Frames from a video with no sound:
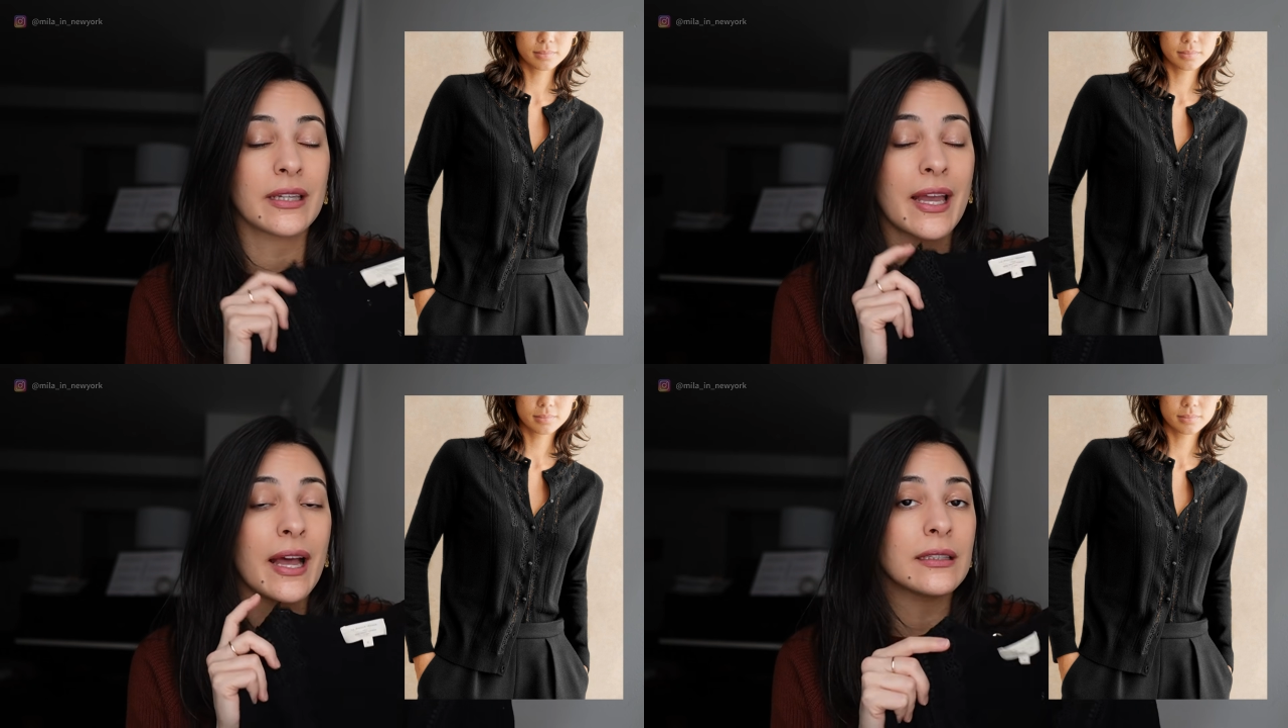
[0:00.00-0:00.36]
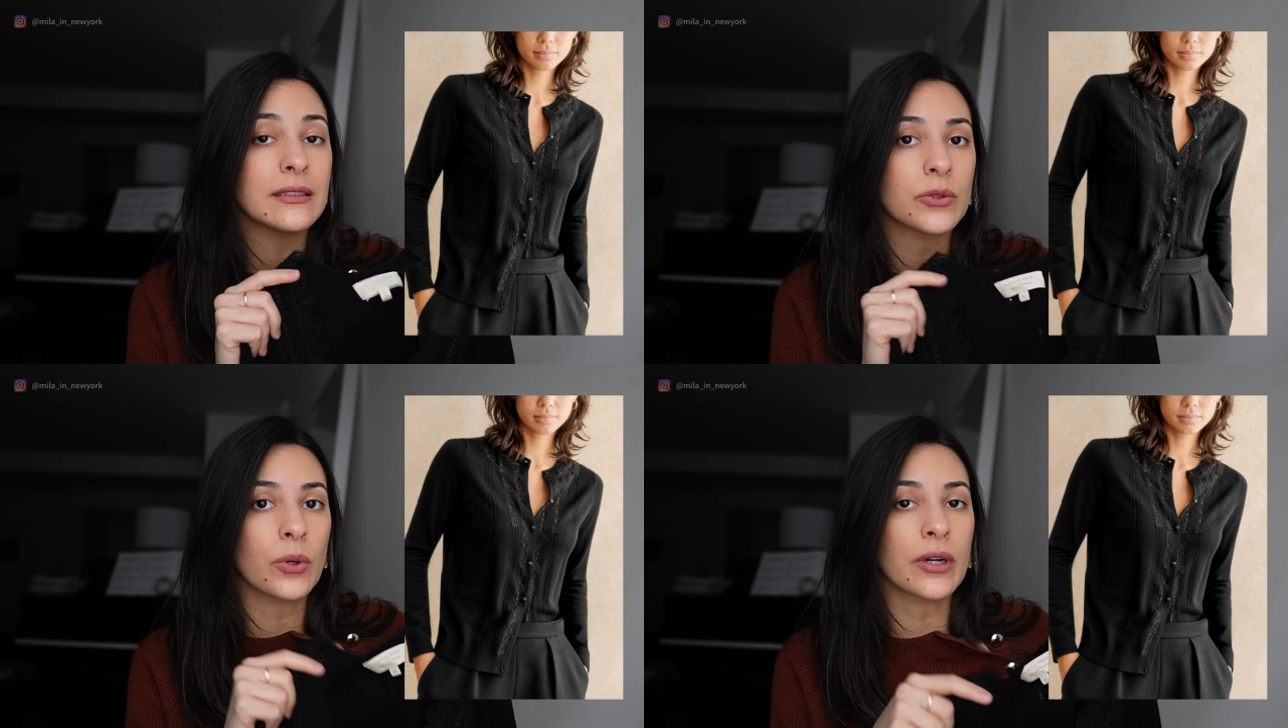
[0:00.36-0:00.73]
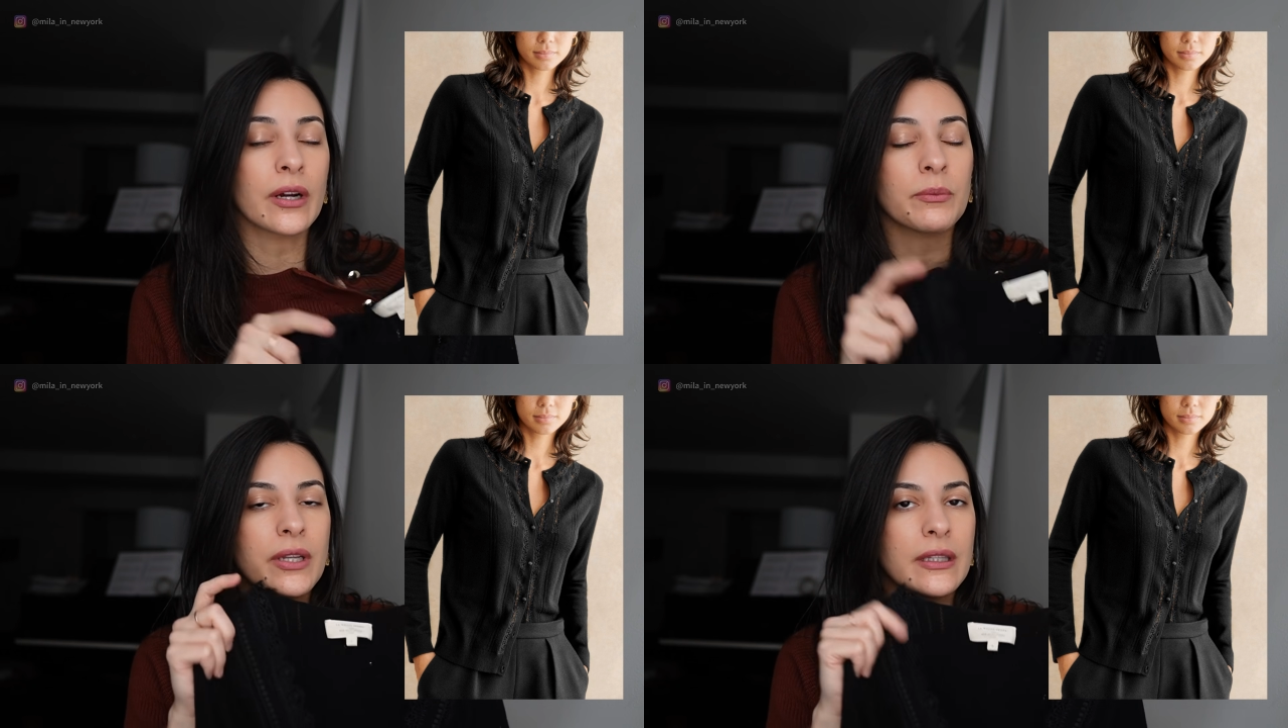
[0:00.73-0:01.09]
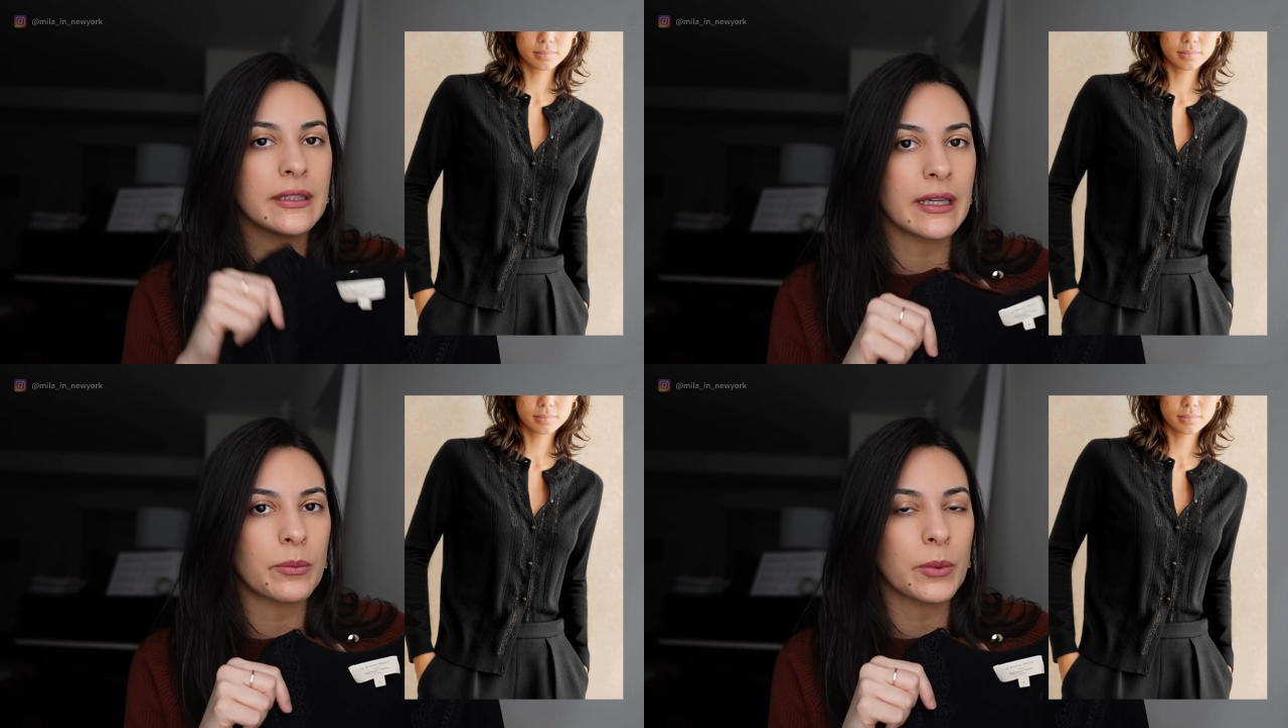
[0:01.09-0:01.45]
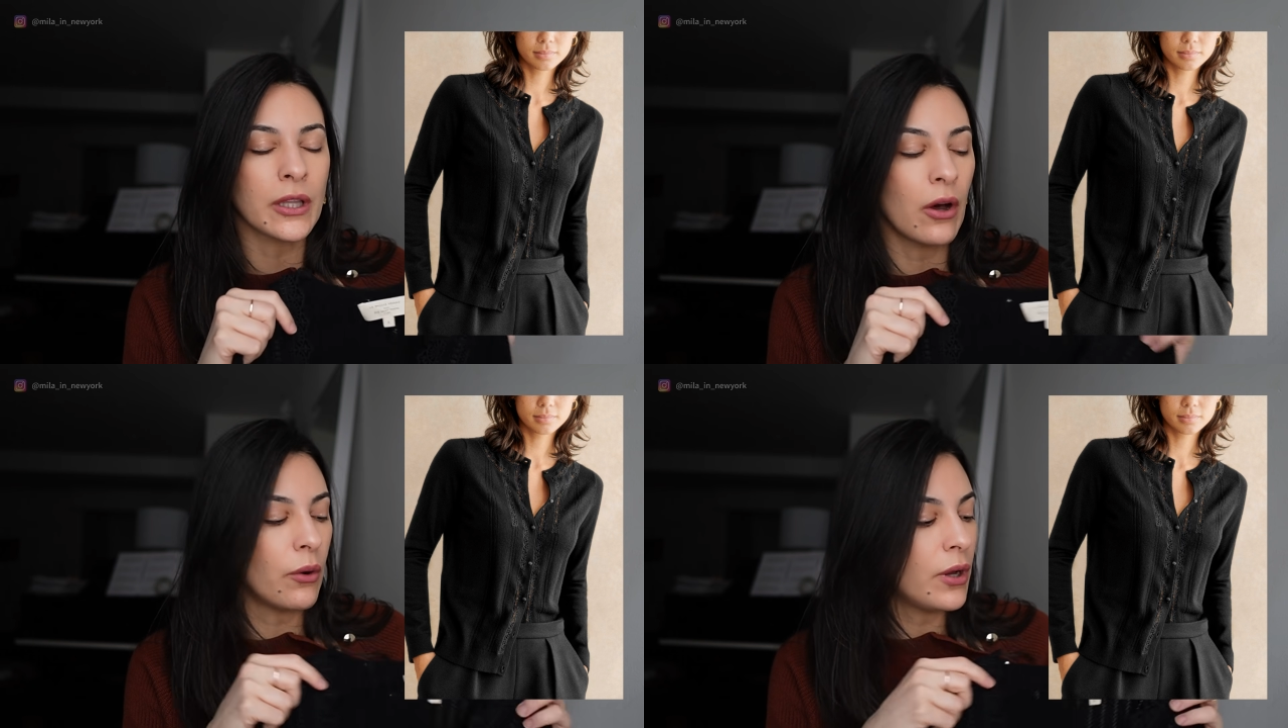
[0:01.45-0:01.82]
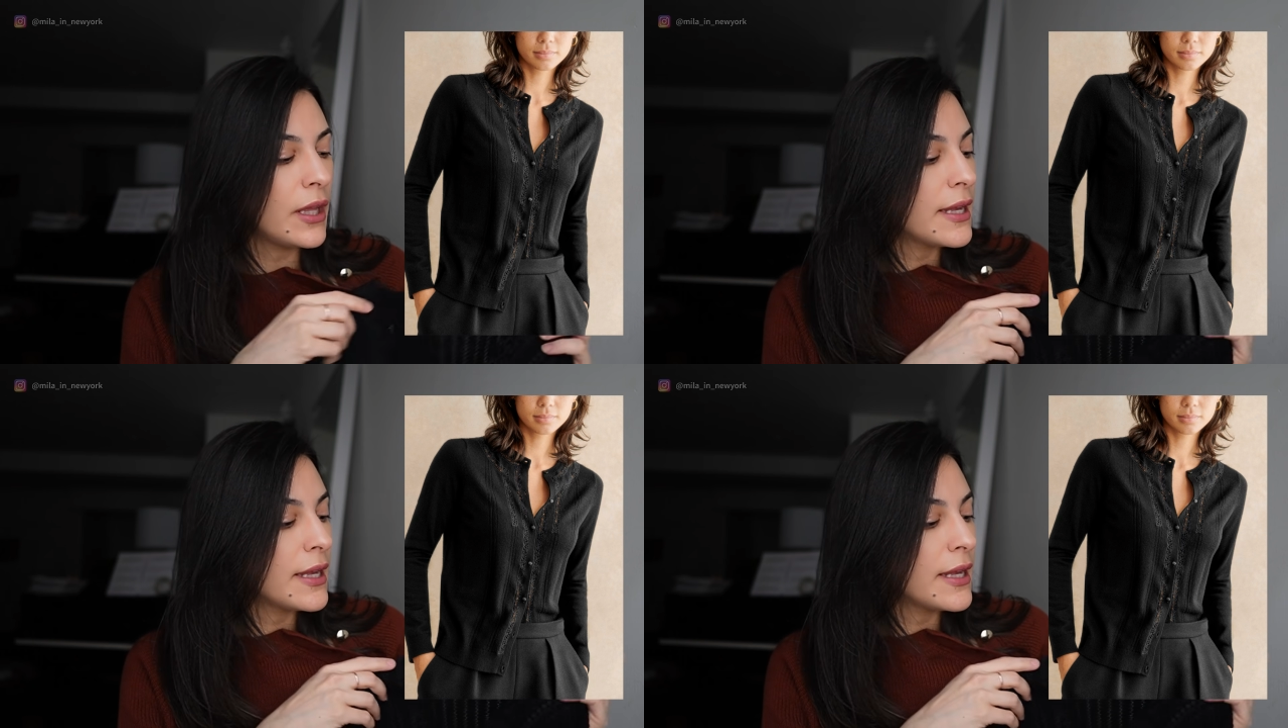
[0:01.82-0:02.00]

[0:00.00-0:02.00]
the Eleanor. I'm going to link below.